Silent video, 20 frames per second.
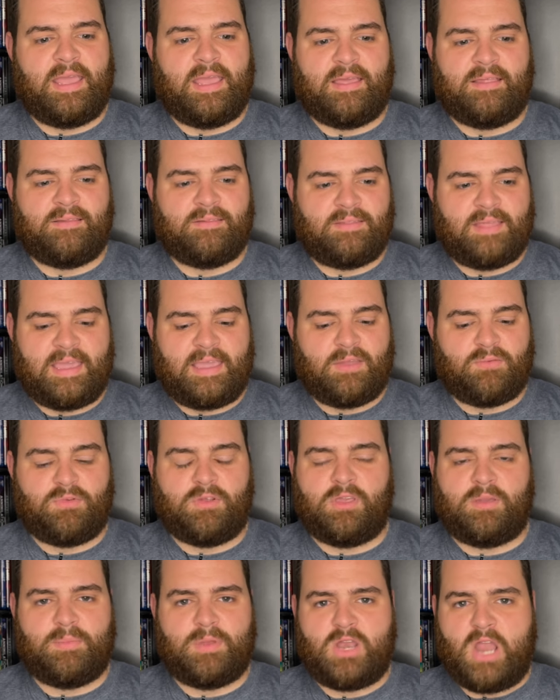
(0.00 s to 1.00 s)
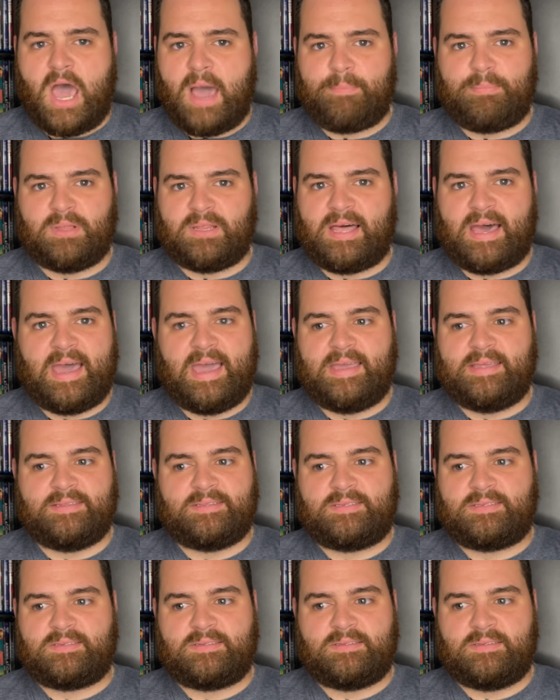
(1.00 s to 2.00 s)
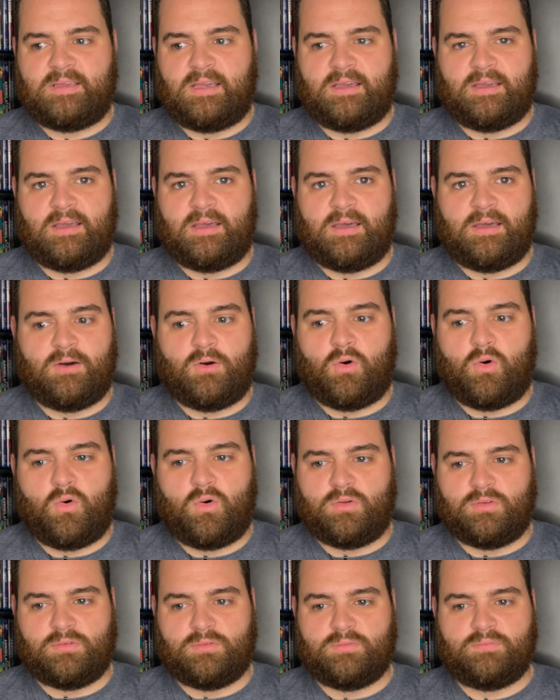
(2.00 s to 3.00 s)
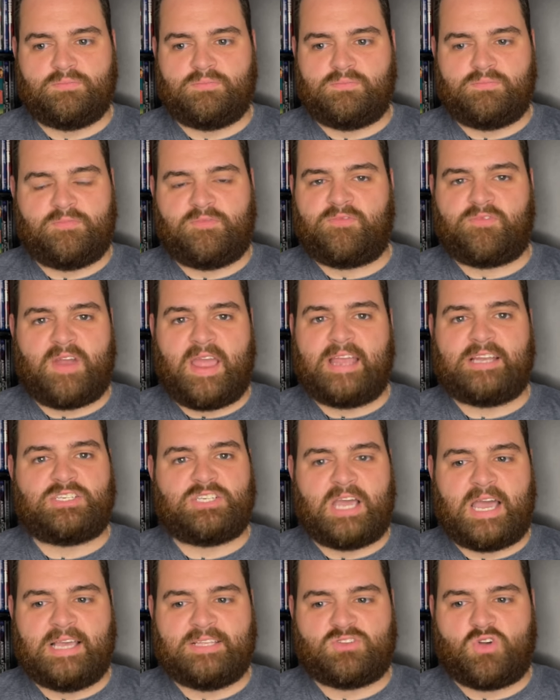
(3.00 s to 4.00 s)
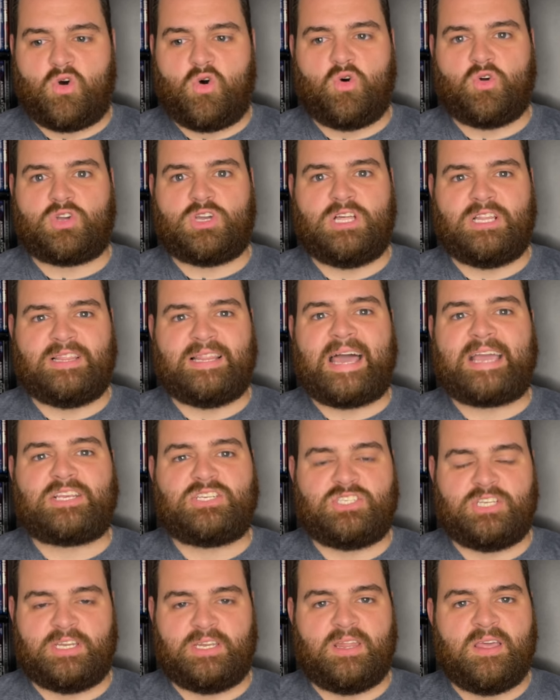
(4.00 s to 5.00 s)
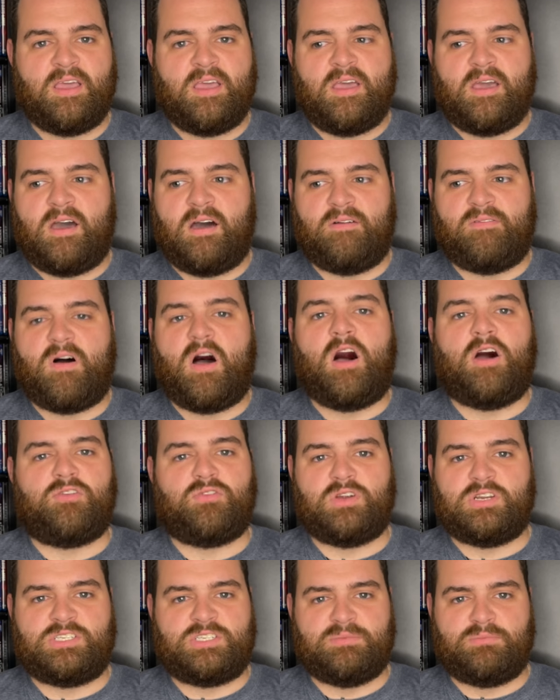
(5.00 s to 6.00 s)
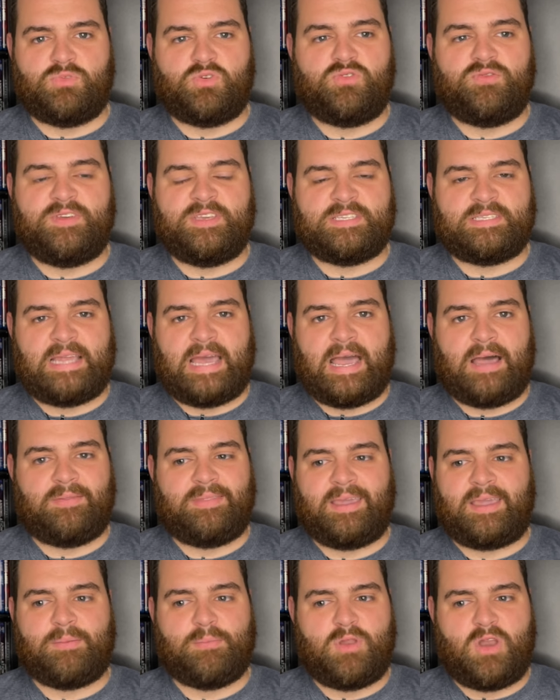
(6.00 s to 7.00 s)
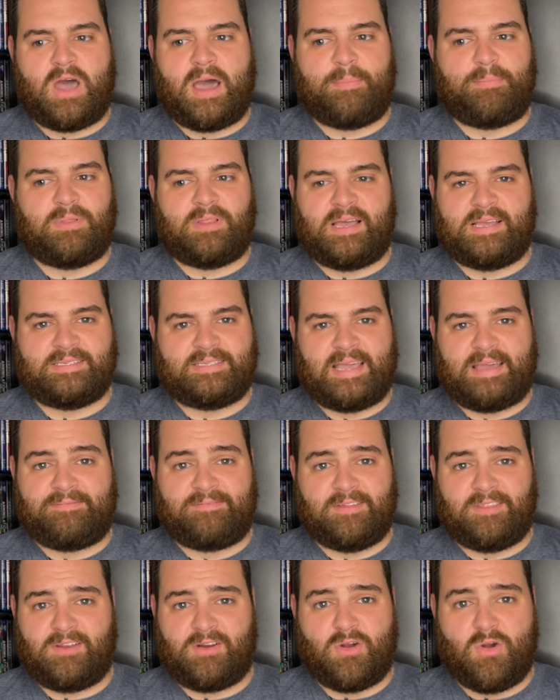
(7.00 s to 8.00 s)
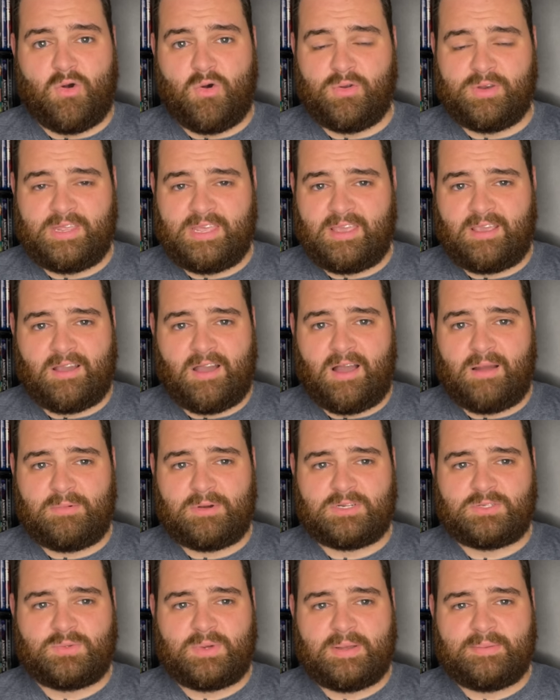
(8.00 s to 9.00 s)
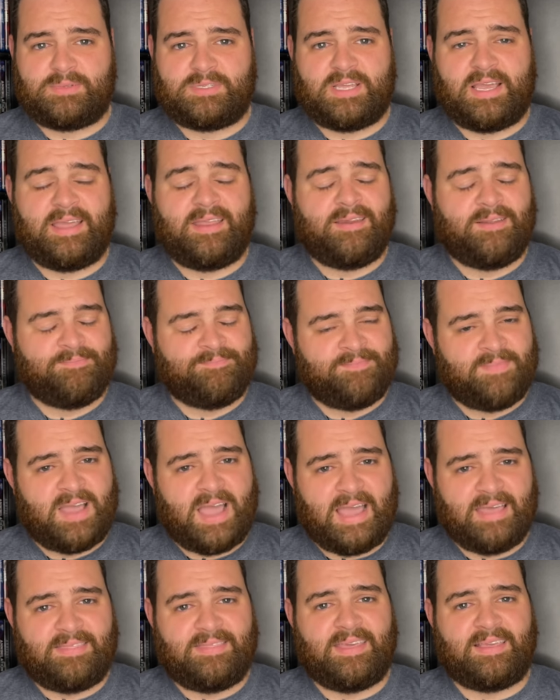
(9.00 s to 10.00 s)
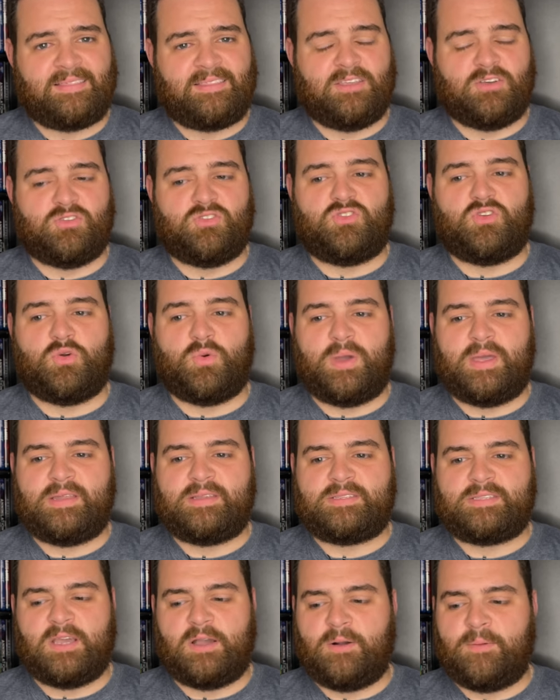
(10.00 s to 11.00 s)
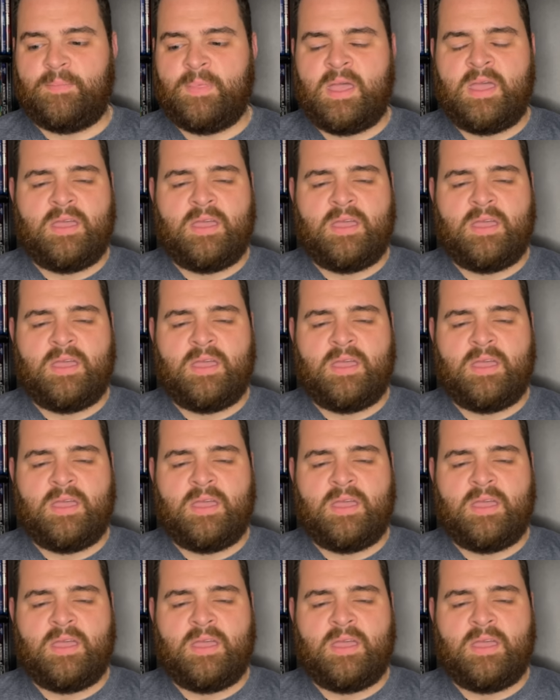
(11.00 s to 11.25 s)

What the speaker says: and they can really monopolize a whole franchise, a whole collection of hundreds of movies now. They can monopolize that for their own e-commerce website. I think they'll do it. So